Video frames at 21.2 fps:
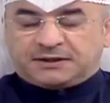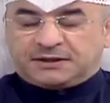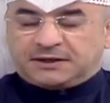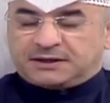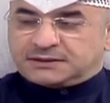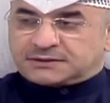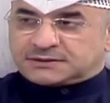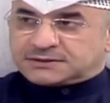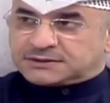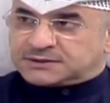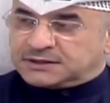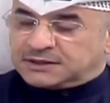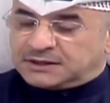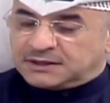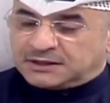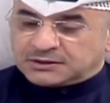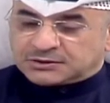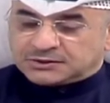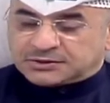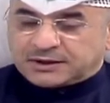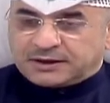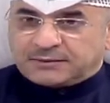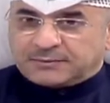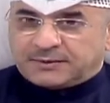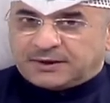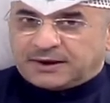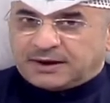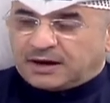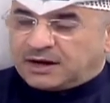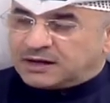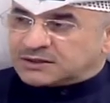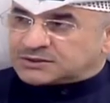it's Taiba
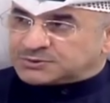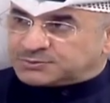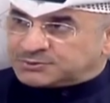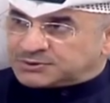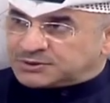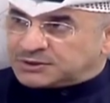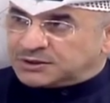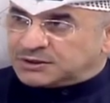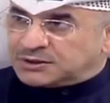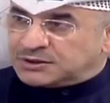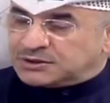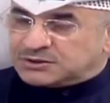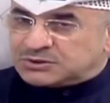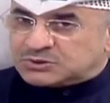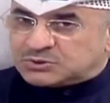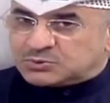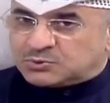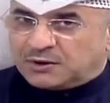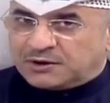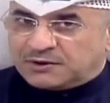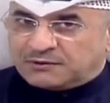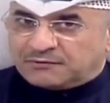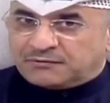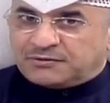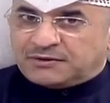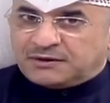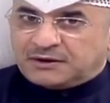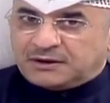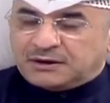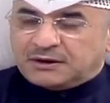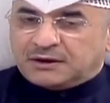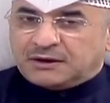Hospital is one of
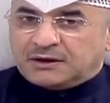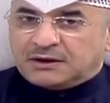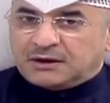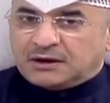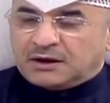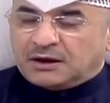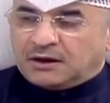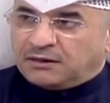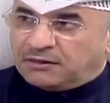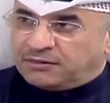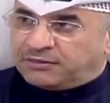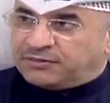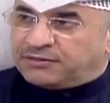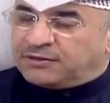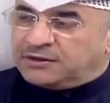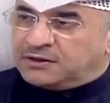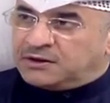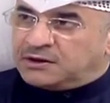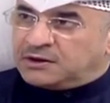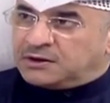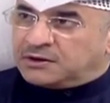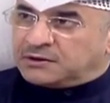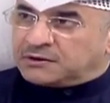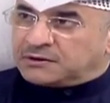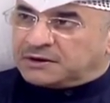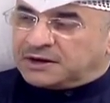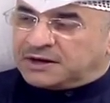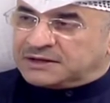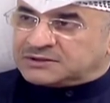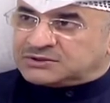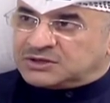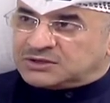the health
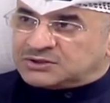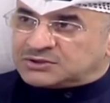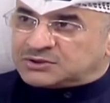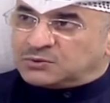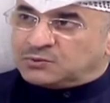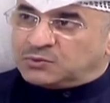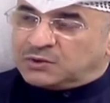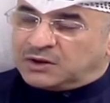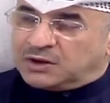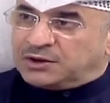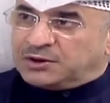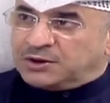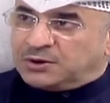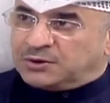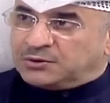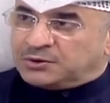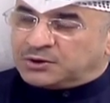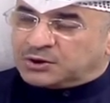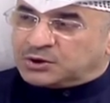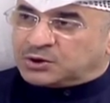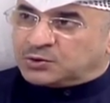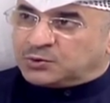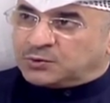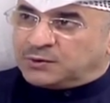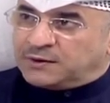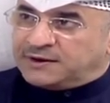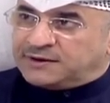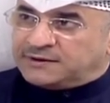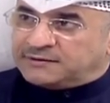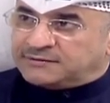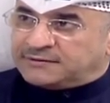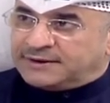organization well known in
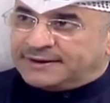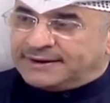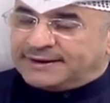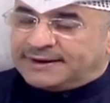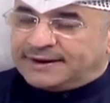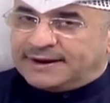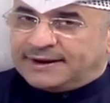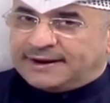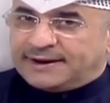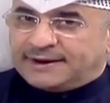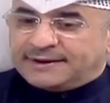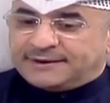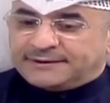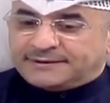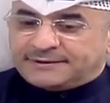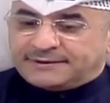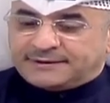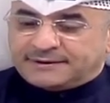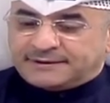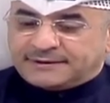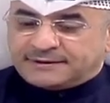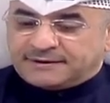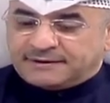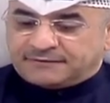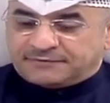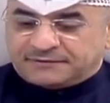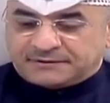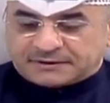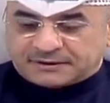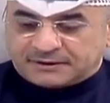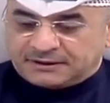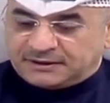Kuwait, and
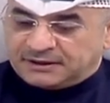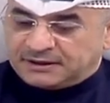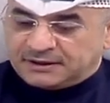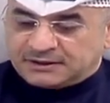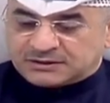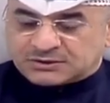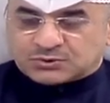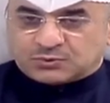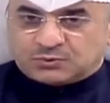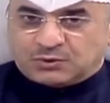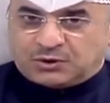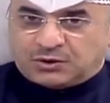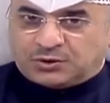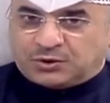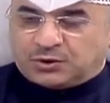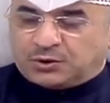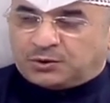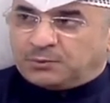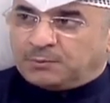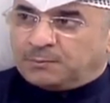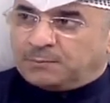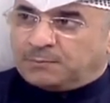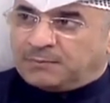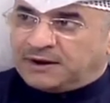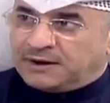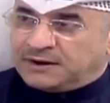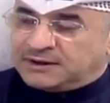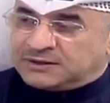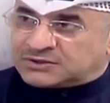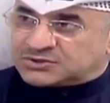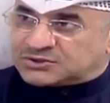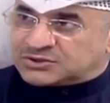definitely it's well known by
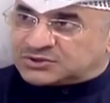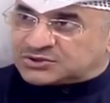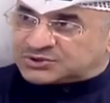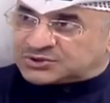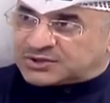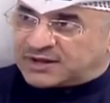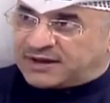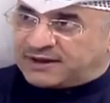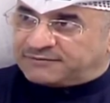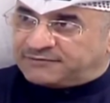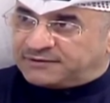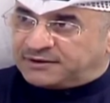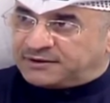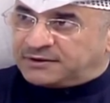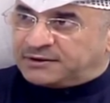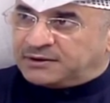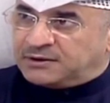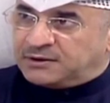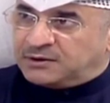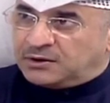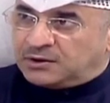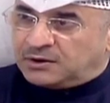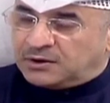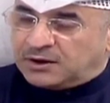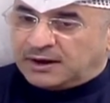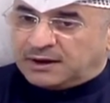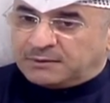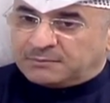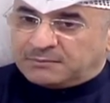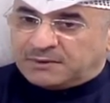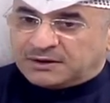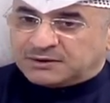its staff and
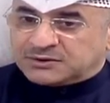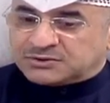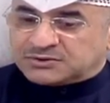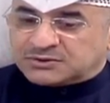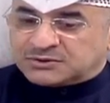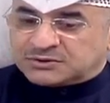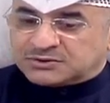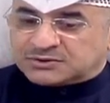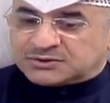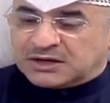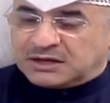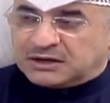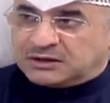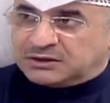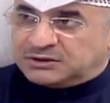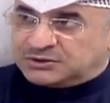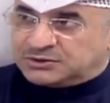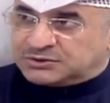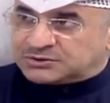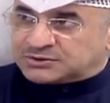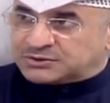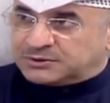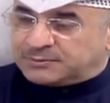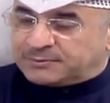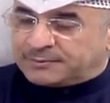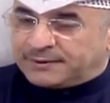managers and leadership.